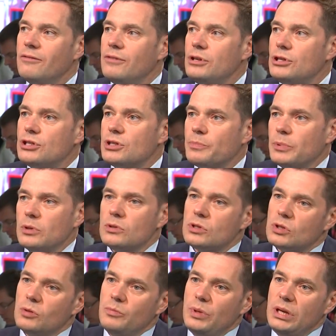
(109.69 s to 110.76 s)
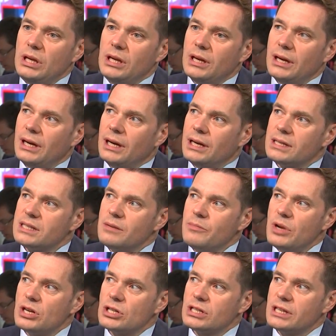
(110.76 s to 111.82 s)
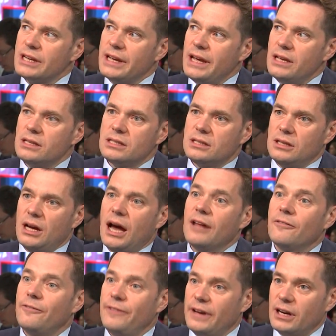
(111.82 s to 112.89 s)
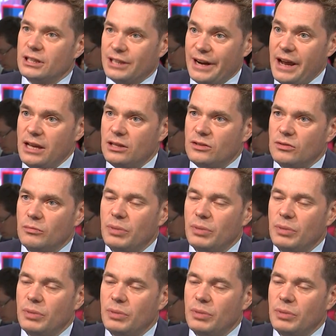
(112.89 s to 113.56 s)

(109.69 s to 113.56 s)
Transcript: which supposed to be uh, the measures against unfair trade.